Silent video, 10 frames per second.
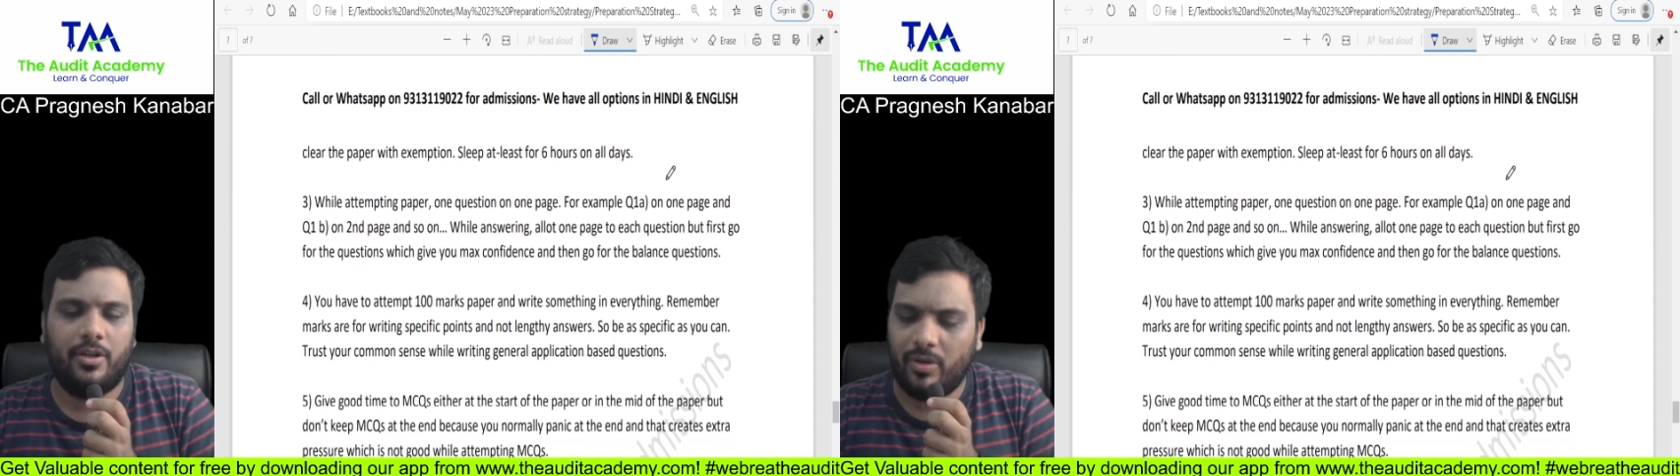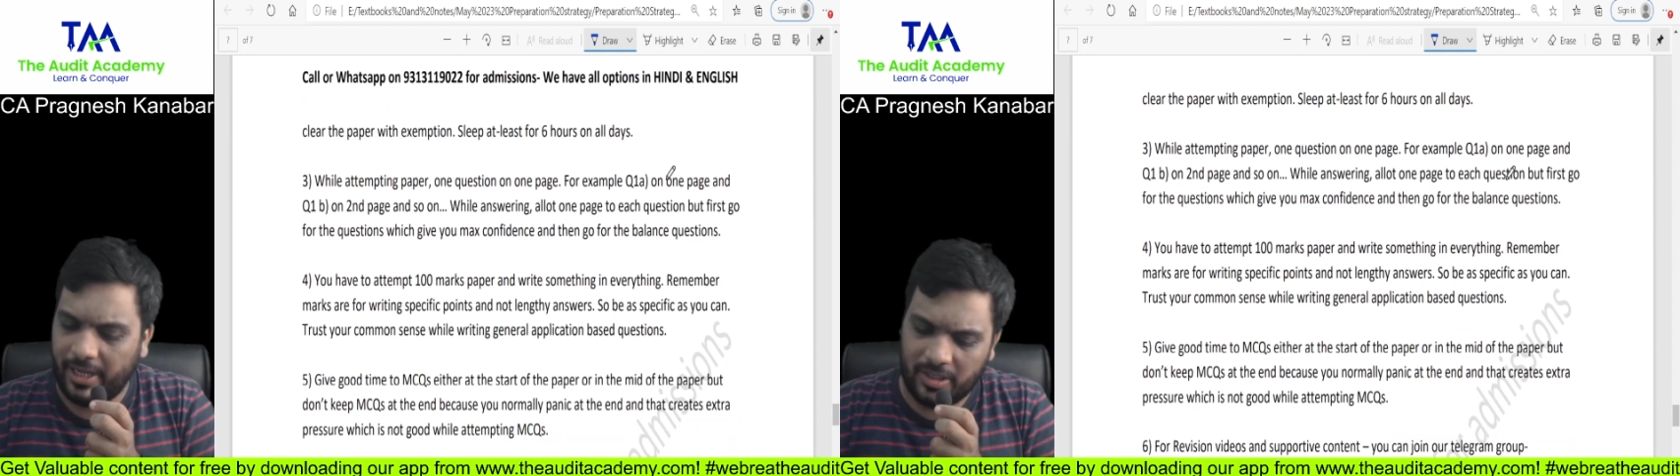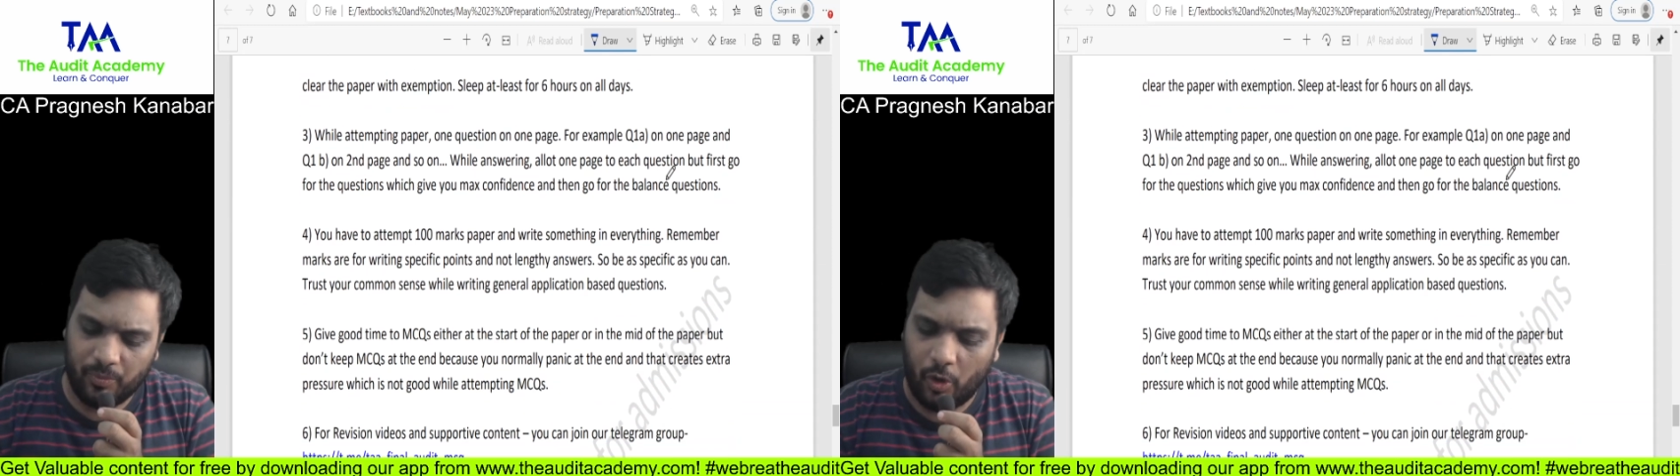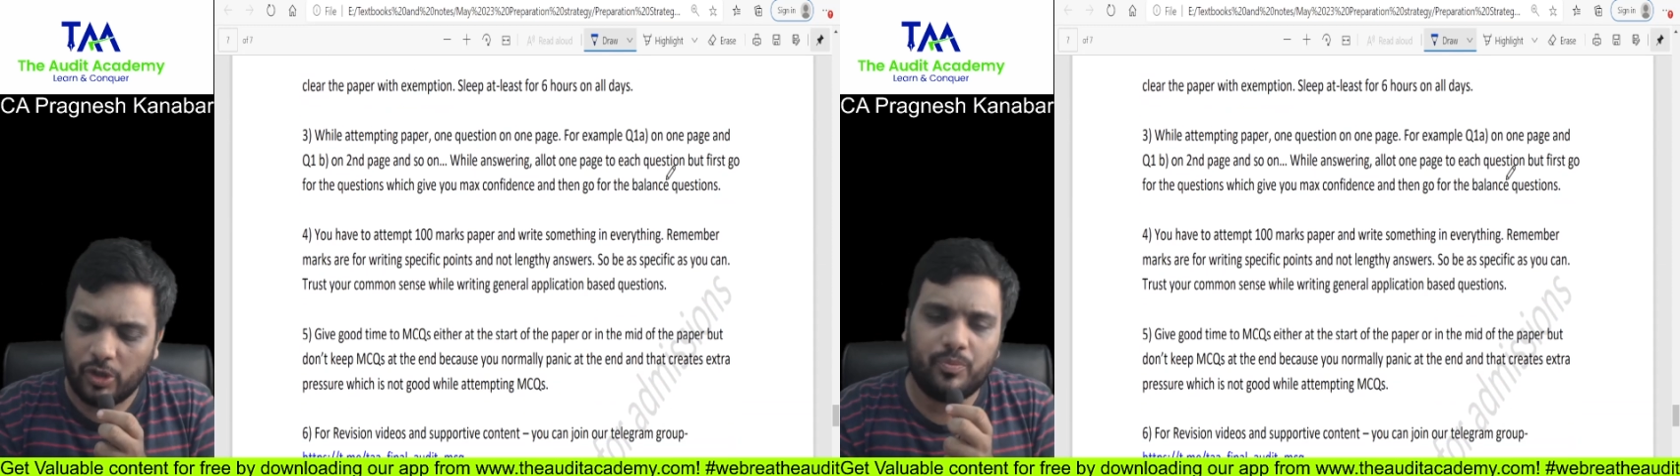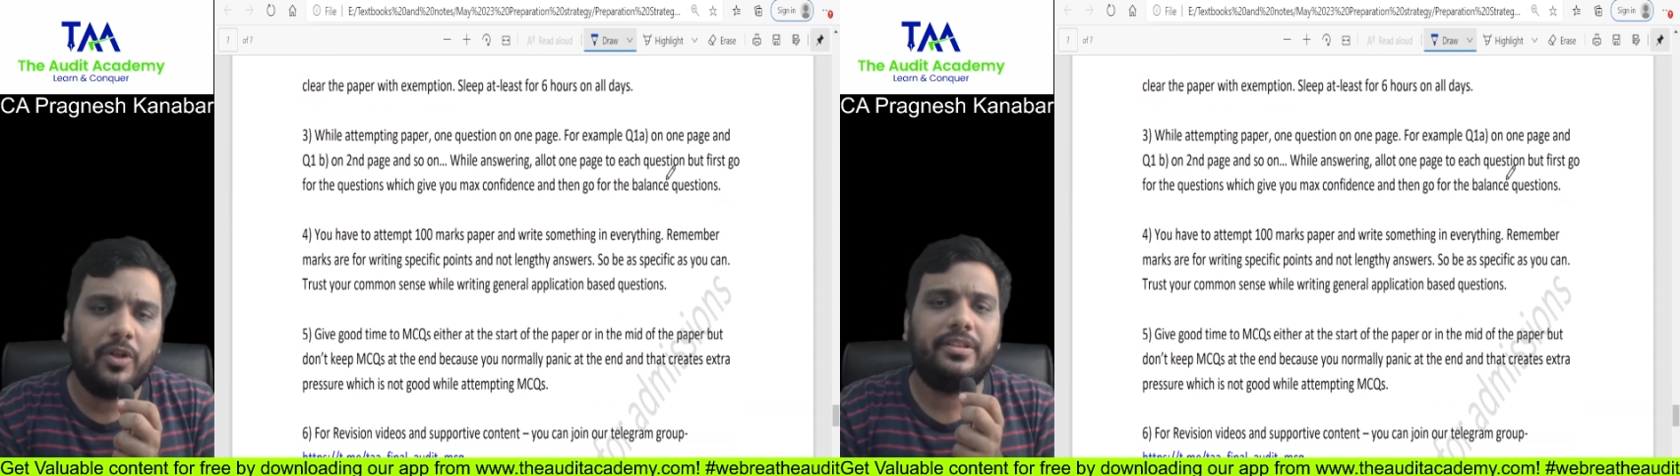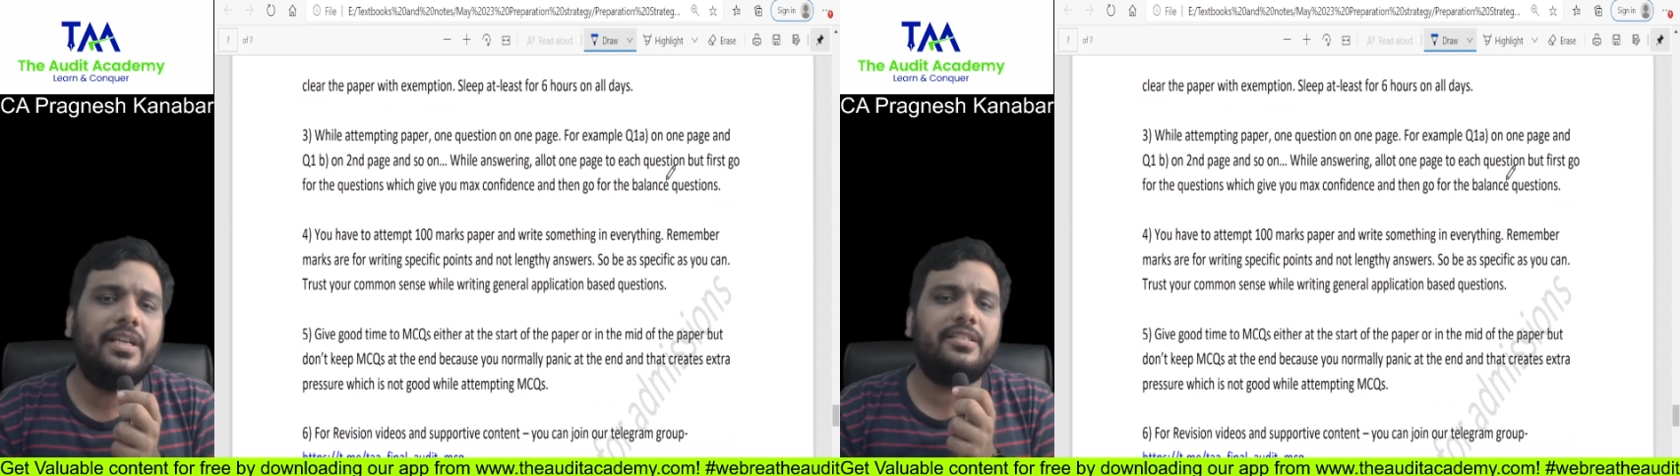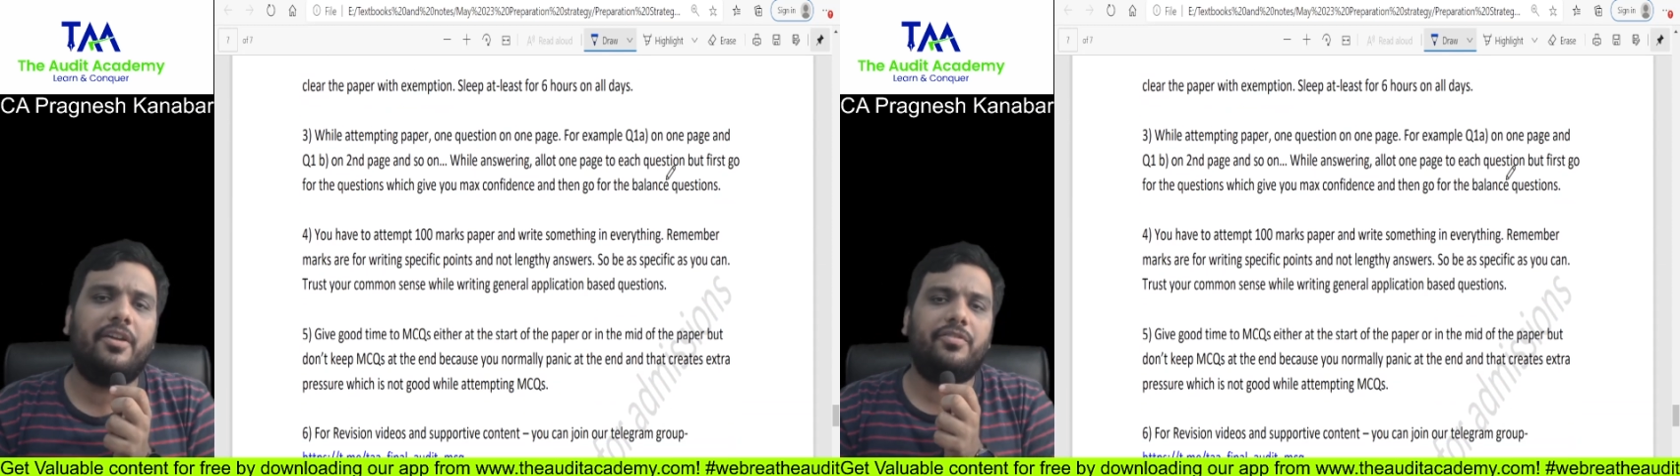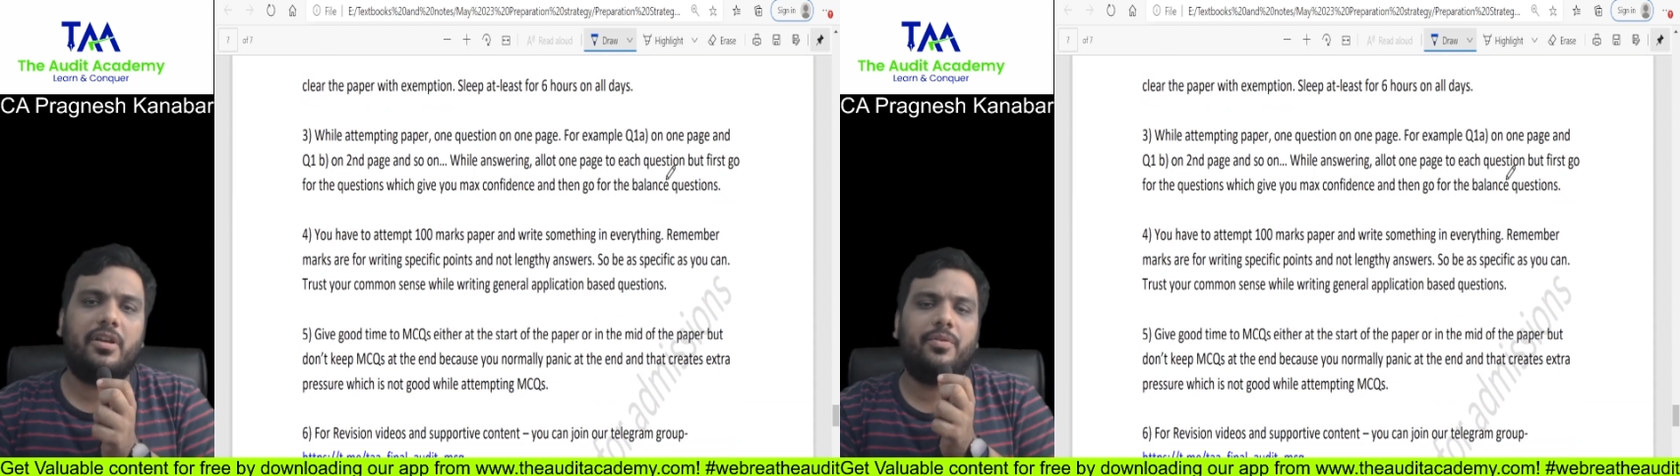Like small things
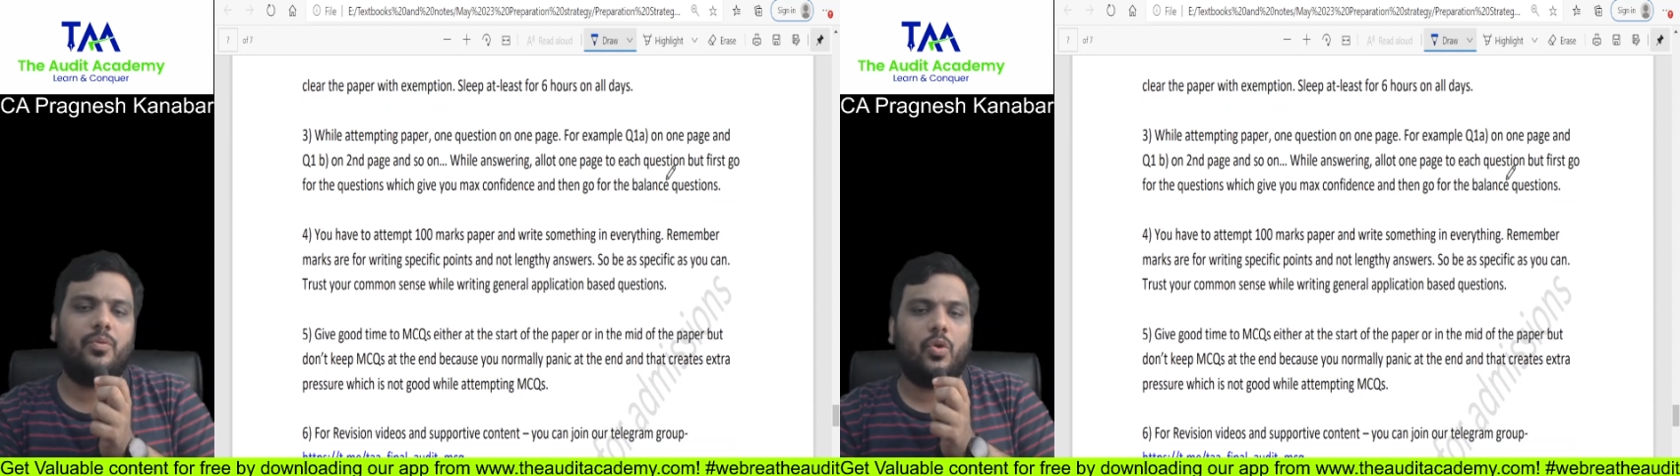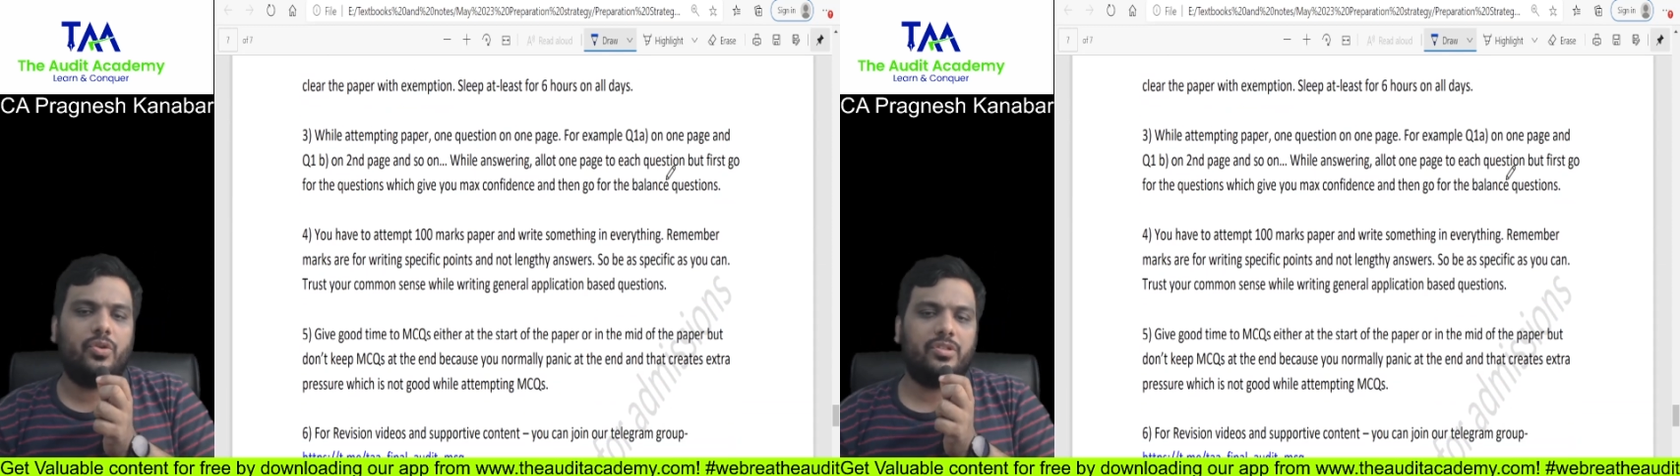I've covered what